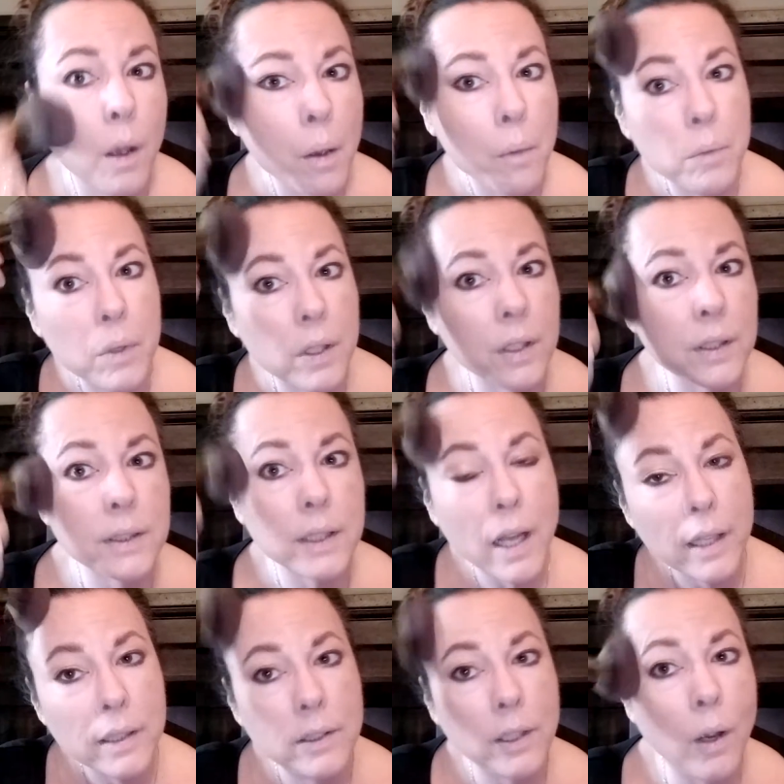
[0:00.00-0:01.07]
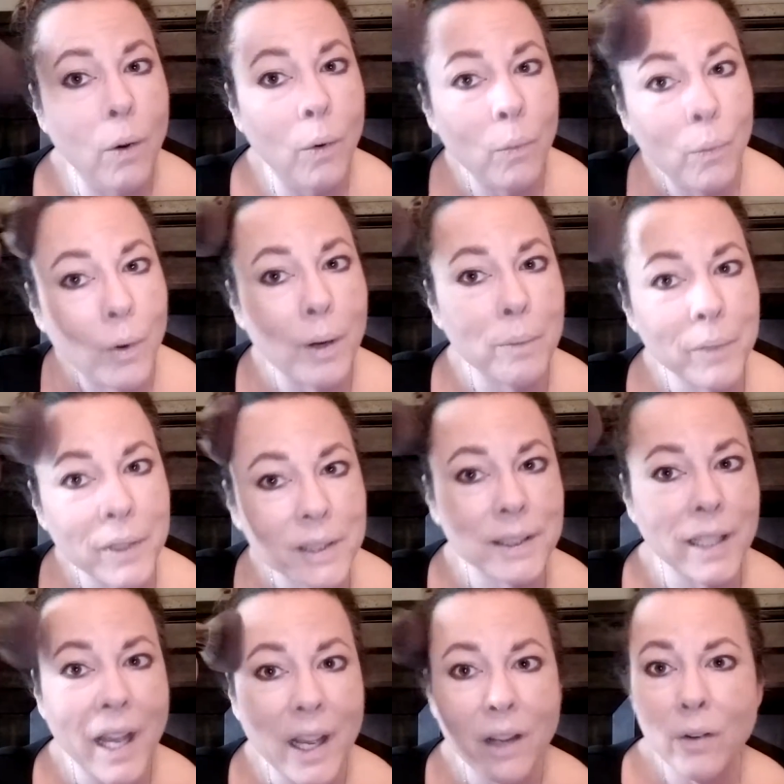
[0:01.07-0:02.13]
Because I don't want my
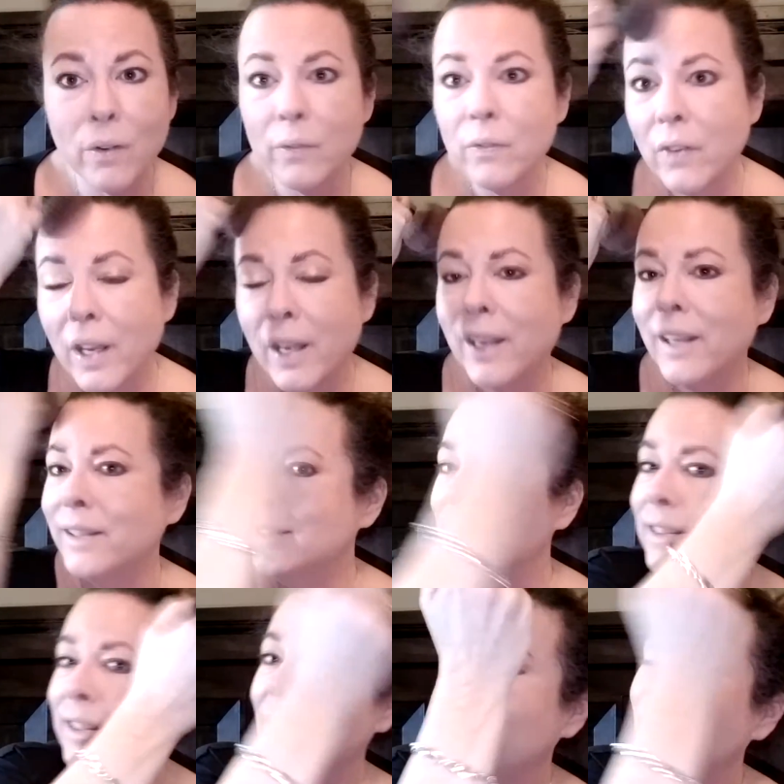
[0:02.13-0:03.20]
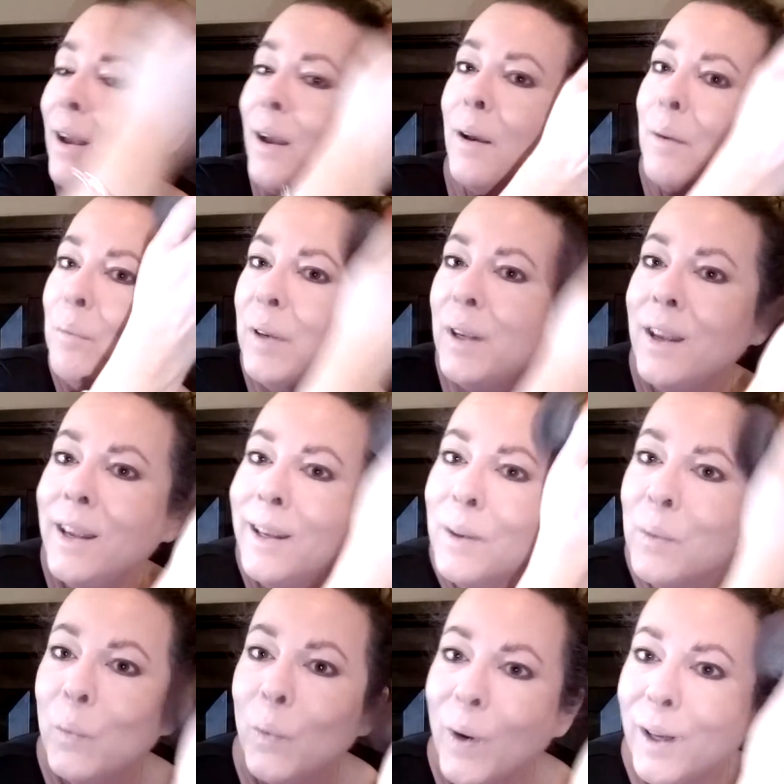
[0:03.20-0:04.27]
daggone face
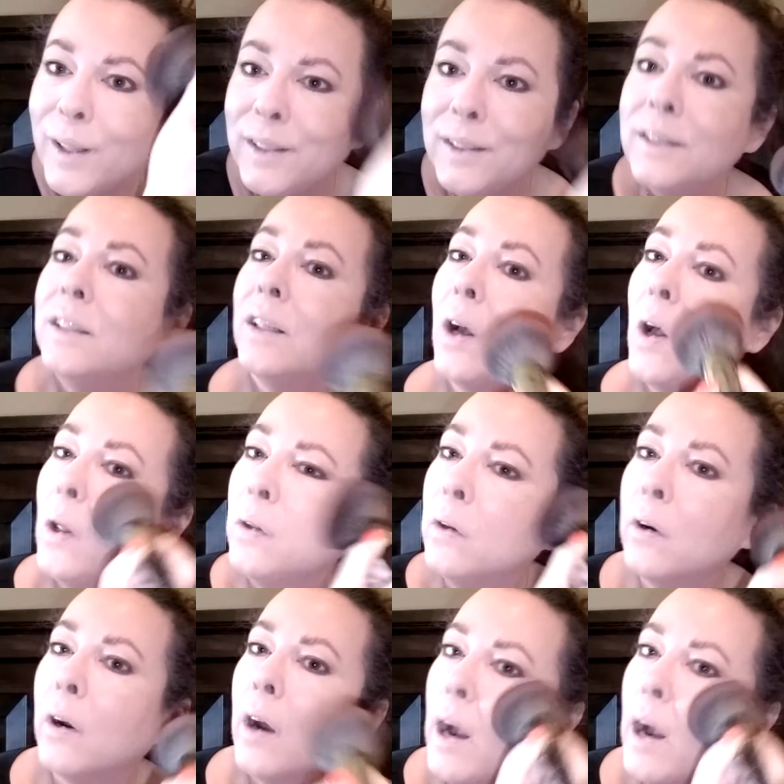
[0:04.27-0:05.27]
being one color.